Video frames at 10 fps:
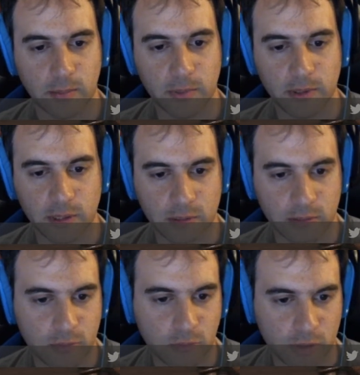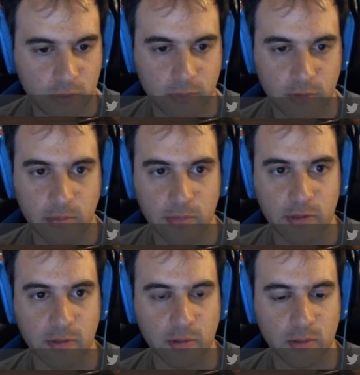want this structure for some
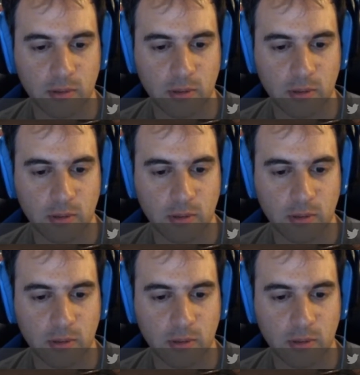reason,